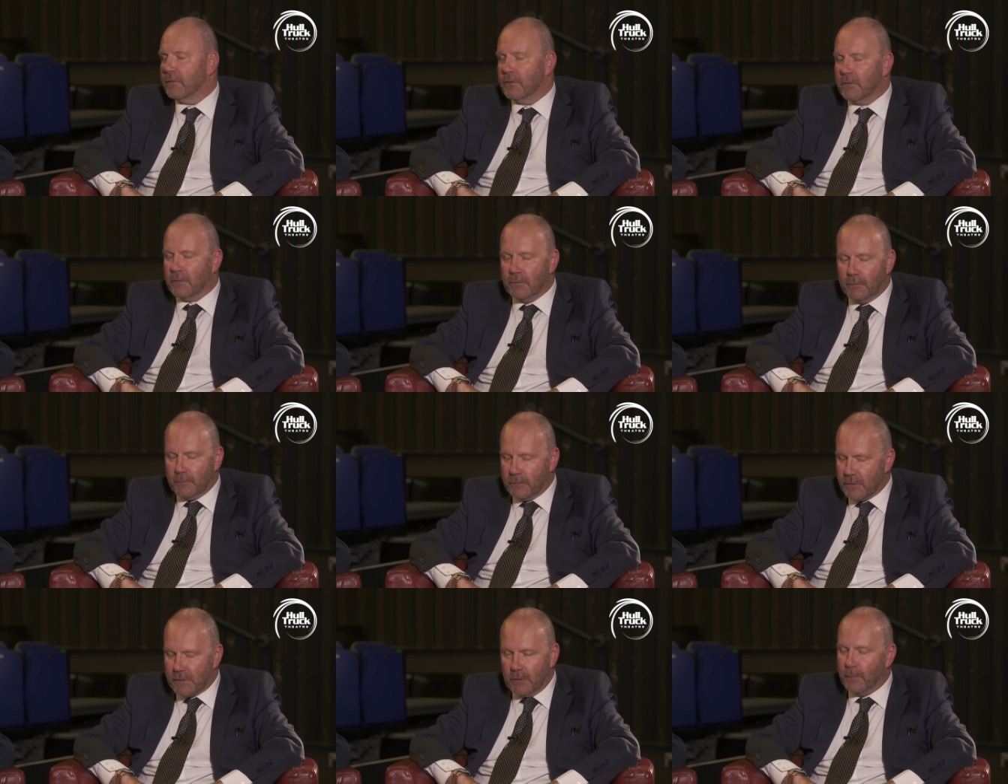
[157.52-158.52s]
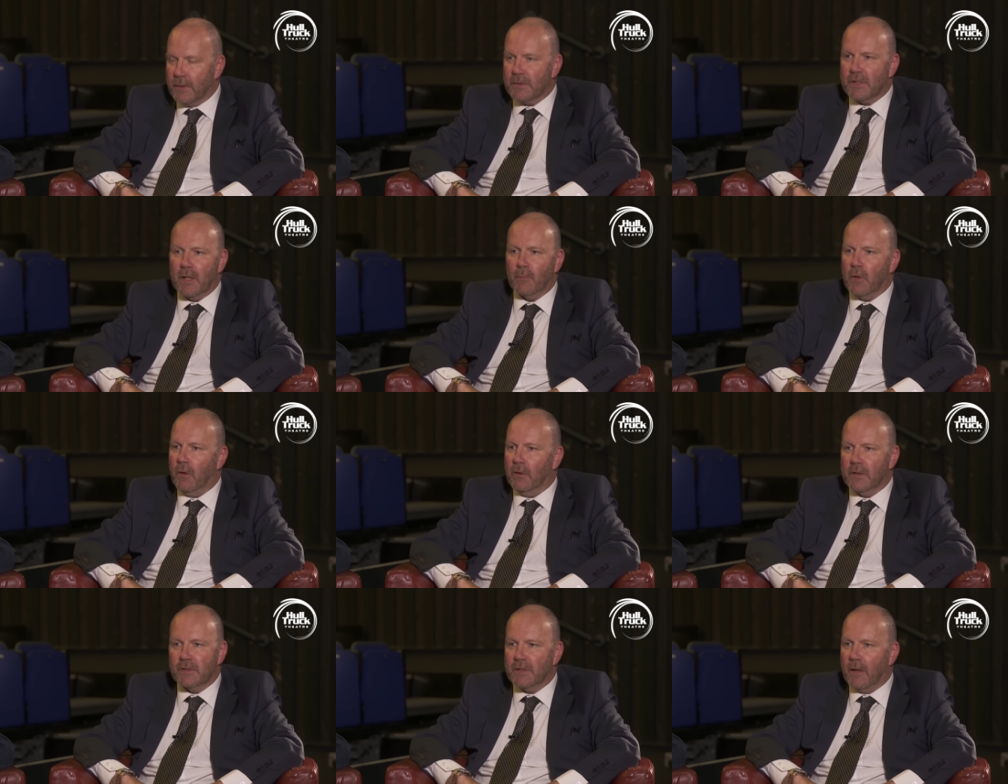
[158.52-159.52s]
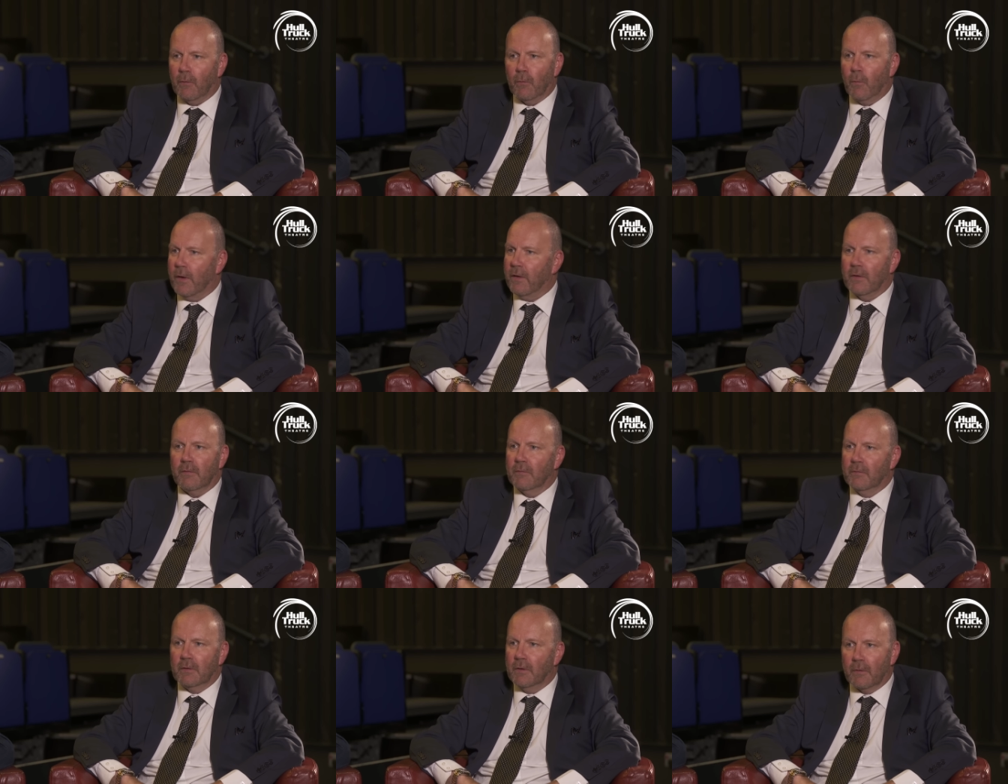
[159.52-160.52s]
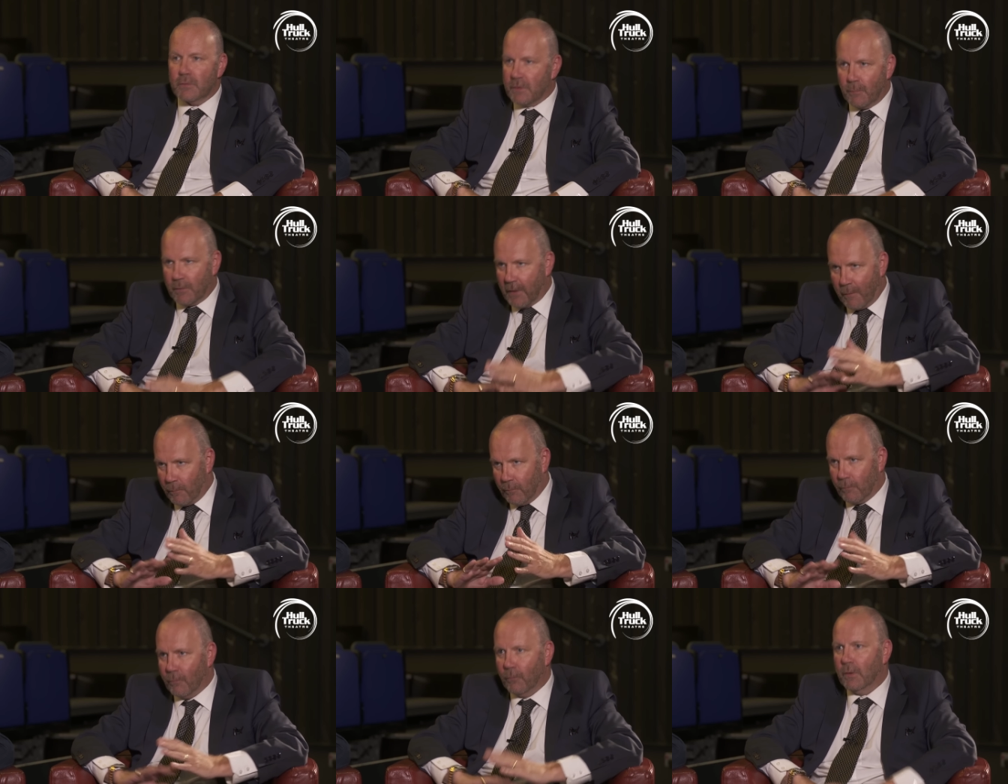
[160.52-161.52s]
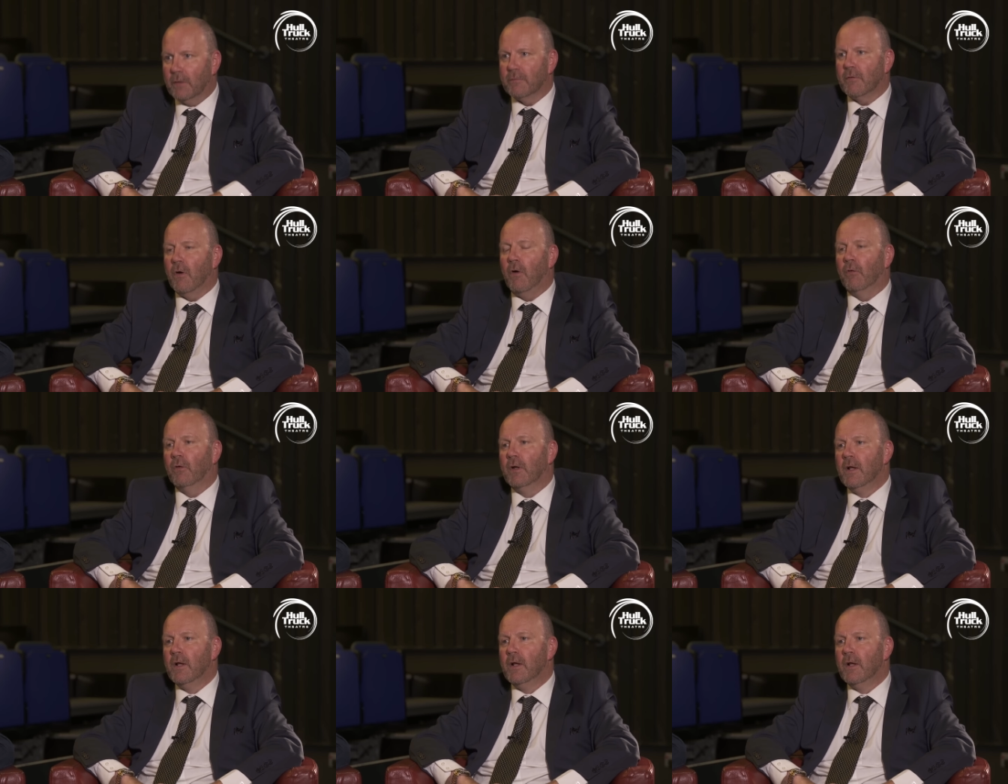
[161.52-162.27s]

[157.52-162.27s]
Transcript: there'll still be the same colleagues there or whether you know some of them will have gone.